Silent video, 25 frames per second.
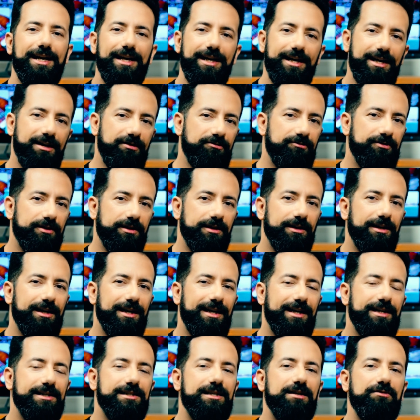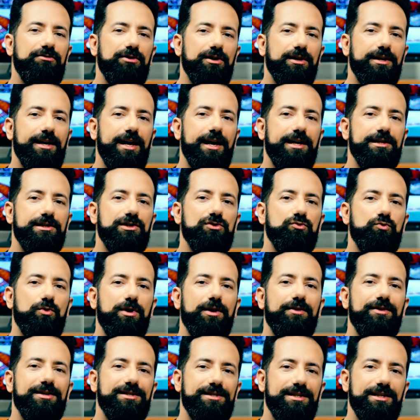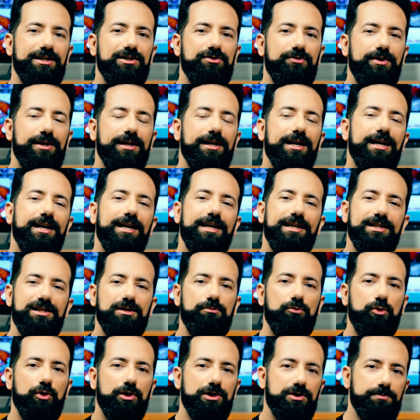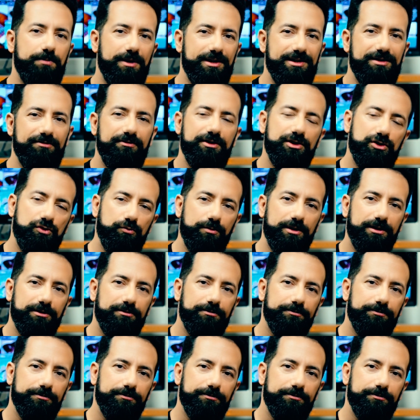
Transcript: even in several cases where the 6 string is a more expensive instrument.